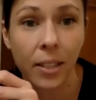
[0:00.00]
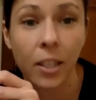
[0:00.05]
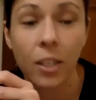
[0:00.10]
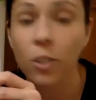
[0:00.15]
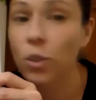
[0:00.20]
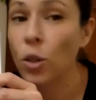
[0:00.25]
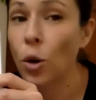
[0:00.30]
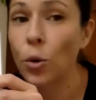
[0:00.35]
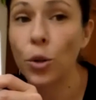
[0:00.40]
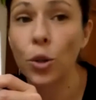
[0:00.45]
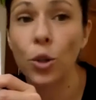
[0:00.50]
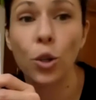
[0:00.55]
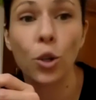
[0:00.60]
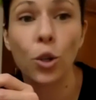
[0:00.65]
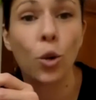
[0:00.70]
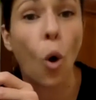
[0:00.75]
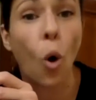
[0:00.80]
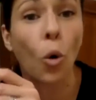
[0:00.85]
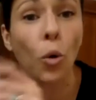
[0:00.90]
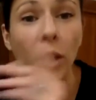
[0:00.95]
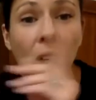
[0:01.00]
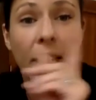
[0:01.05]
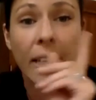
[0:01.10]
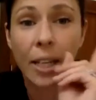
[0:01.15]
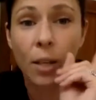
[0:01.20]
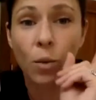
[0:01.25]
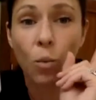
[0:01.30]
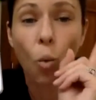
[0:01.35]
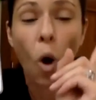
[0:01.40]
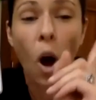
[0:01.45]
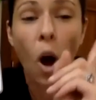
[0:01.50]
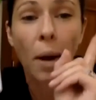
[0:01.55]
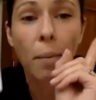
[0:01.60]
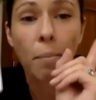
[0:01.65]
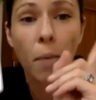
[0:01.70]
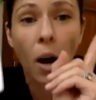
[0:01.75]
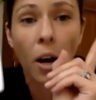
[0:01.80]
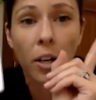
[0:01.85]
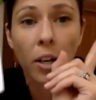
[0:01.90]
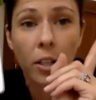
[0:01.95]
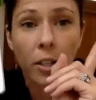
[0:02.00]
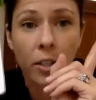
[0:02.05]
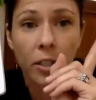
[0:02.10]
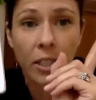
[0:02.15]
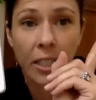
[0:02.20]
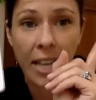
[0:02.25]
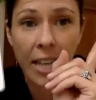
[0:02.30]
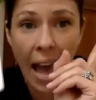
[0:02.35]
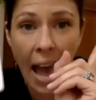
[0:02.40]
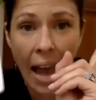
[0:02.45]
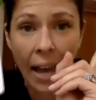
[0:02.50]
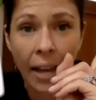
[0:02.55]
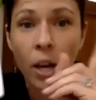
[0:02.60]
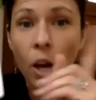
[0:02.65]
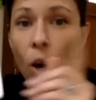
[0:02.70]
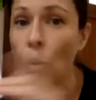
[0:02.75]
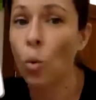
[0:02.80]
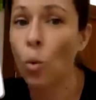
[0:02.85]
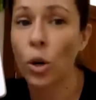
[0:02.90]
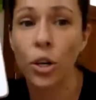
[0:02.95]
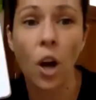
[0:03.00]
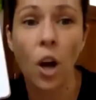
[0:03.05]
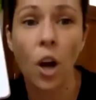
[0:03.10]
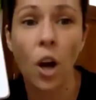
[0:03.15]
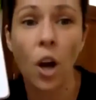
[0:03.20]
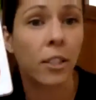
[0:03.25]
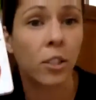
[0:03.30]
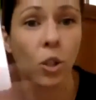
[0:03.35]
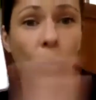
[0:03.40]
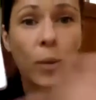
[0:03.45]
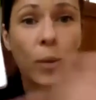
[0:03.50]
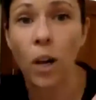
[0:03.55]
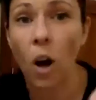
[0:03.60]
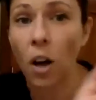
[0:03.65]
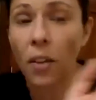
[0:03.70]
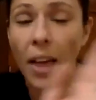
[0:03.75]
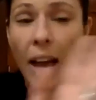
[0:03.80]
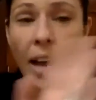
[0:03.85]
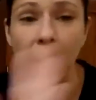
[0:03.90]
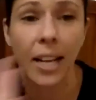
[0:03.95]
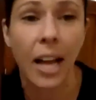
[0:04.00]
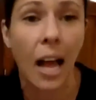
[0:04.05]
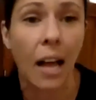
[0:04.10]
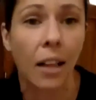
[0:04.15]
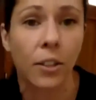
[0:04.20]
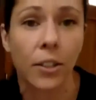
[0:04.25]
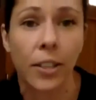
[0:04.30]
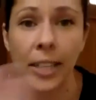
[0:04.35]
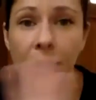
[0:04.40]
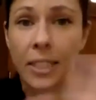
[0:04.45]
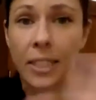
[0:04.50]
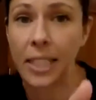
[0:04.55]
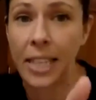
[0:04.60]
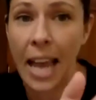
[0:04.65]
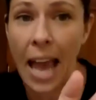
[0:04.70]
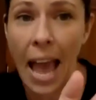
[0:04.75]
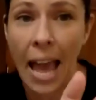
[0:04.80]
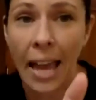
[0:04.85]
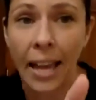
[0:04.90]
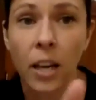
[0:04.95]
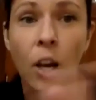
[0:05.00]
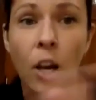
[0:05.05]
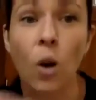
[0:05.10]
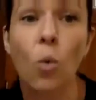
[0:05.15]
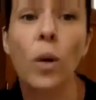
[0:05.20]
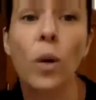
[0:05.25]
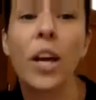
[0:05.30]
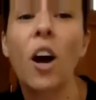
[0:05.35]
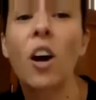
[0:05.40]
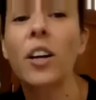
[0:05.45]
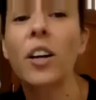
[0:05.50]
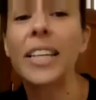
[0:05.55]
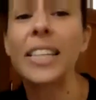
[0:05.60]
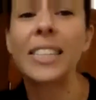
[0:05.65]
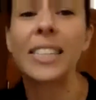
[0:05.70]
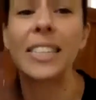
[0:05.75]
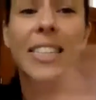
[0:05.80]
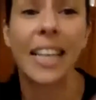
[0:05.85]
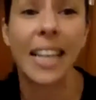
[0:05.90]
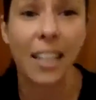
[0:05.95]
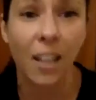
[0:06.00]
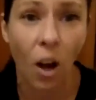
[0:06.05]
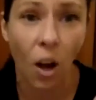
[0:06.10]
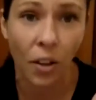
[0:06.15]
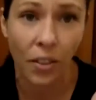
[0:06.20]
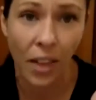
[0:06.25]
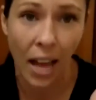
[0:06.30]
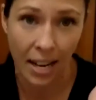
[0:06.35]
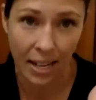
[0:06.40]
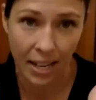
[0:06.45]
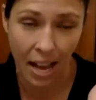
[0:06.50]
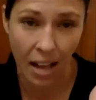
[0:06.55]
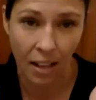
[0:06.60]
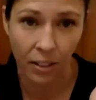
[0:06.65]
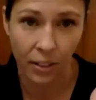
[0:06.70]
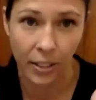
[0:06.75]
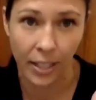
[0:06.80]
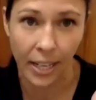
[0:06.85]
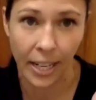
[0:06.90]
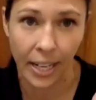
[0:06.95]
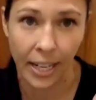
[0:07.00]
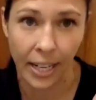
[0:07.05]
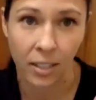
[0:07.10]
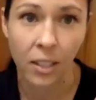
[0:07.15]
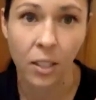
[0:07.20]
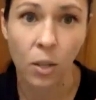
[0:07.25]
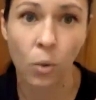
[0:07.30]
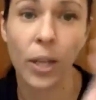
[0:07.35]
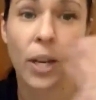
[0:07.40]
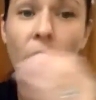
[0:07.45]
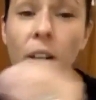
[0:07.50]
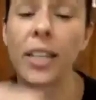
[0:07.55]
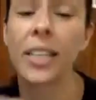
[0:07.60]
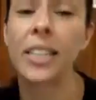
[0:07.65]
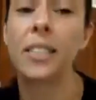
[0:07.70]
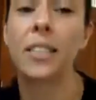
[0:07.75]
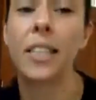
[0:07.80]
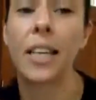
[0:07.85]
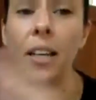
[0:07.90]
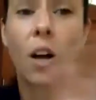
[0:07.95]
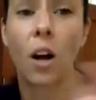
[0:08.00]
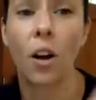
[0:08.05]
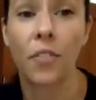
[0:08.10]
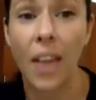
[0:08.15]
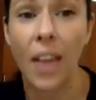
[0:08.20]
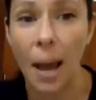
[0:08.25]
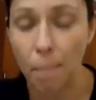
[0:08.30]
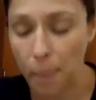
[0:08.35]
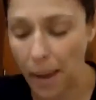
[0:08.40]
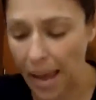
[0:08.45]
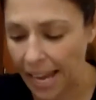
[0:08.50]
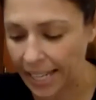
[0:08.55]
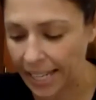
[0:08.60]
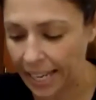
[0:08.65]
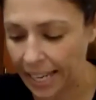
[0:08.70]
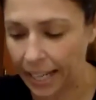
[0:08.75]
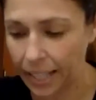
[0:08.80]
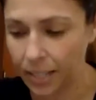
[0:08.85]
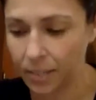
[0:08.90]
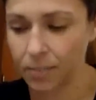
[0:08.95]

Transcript: So you only need one marker today. We're not doing all that coloring today. We already did all that coloring. We already did all that painting.